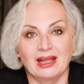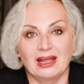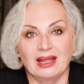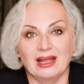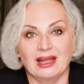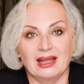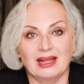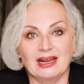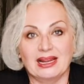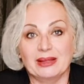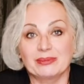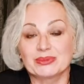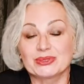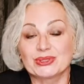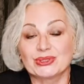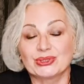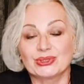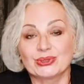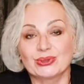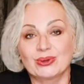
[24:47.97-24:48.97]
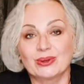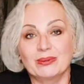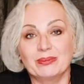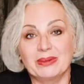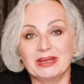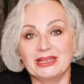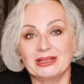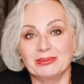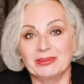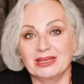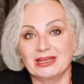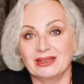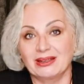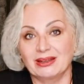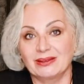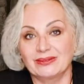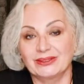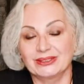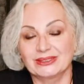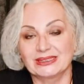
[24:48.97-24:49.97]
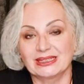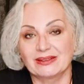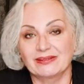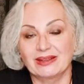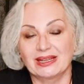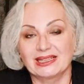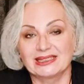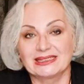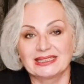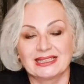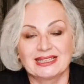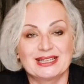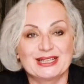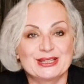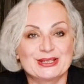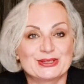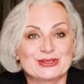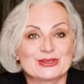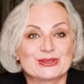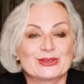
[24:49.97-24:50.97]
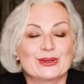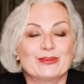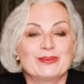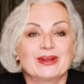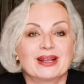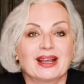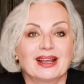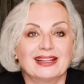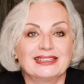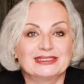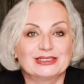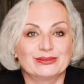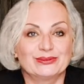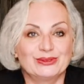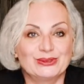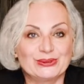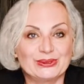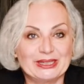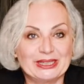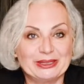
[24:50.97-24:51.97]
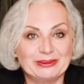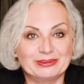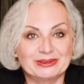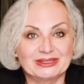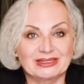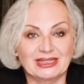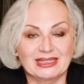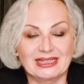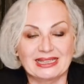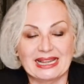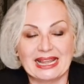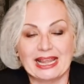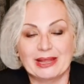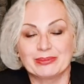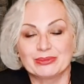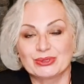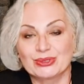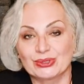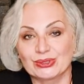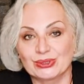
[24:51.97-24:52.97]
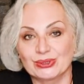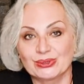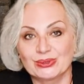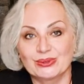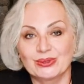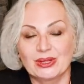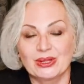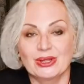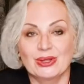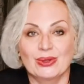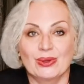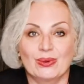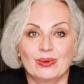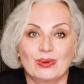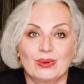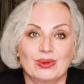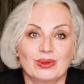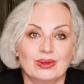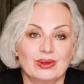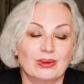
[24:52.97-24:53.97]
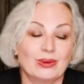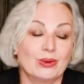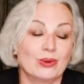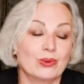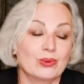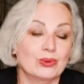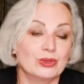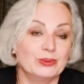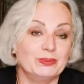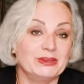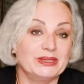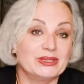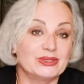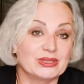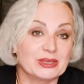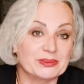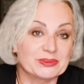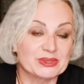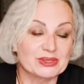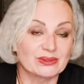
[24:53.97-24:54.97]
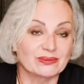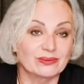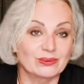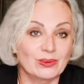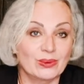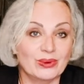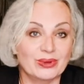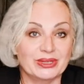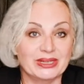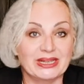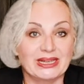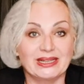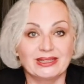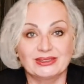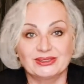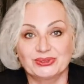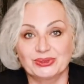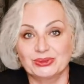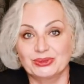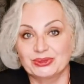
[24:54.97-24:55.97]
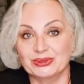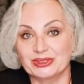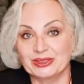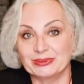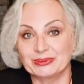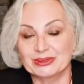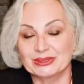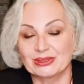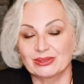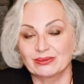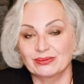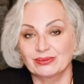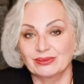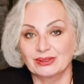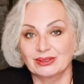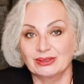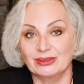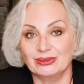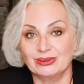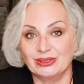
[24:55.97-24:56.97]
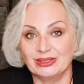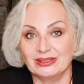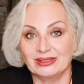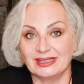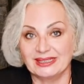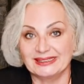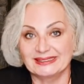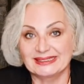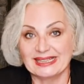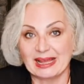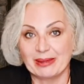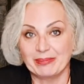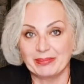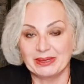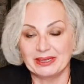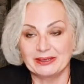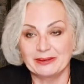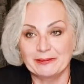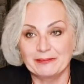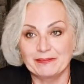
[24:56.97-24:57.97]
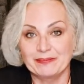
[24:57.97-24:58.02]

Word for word: And I'm sure many, many of us have had some kinds of dreams that came true. Well, could be dreams of warnings or dreams of good things happen.